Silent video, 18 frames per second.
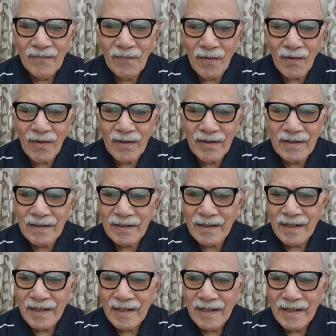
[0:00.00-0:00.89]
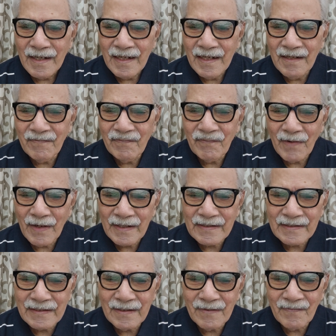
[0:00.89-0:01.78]
for
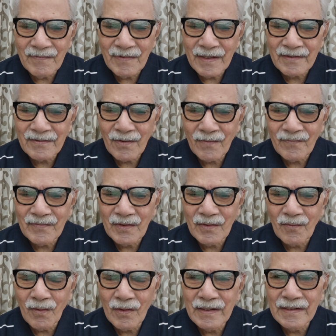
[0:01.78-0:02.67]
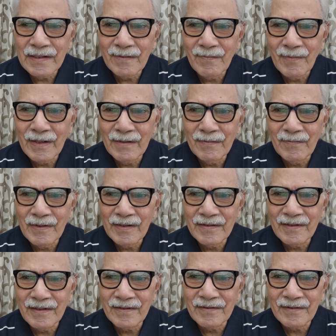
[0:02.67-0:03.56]
effectiveness of the quality
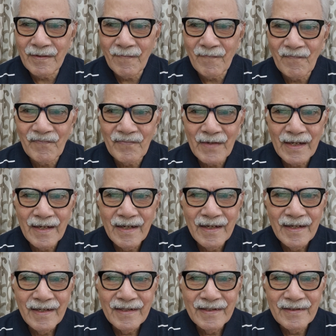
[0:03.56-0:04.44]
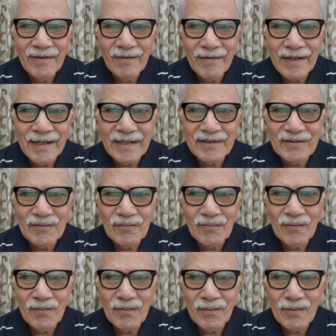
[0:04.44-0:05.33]
management system. Now, as
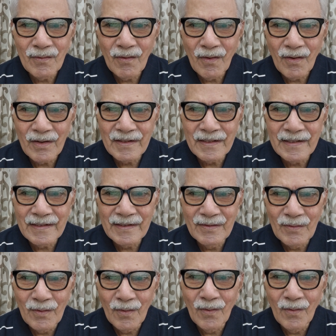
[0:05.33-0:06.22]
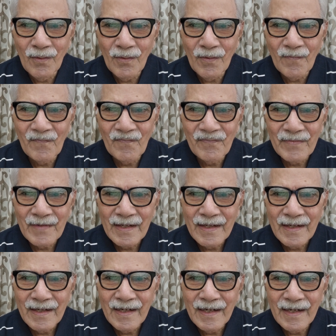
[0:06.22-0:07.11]
you already know,
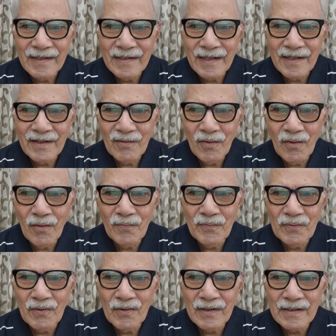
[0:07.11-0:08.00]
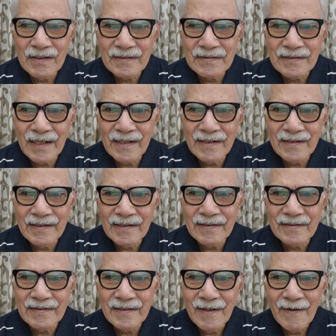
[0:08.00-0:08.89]
and I hope you understand
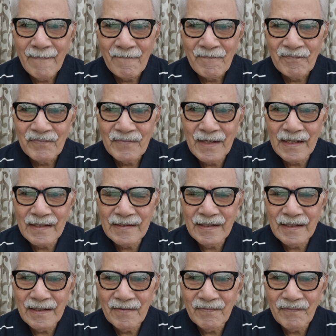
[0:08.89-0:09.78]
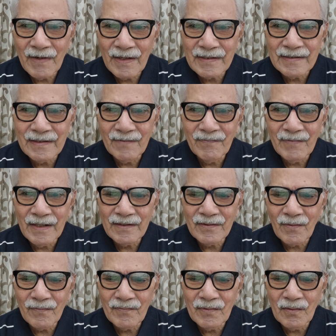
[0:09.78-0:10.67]
this, that the
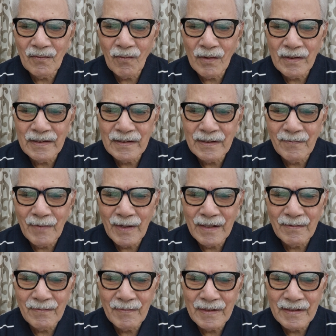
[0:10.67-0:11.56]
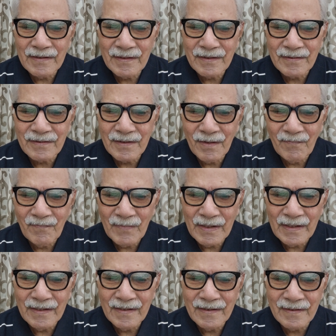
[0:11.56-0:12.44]
effectiveness of the quality management system
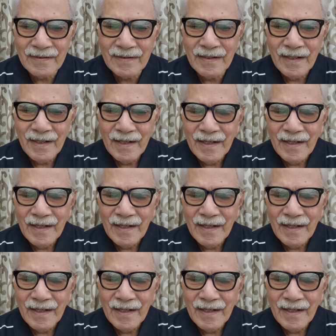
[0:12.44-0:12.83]
means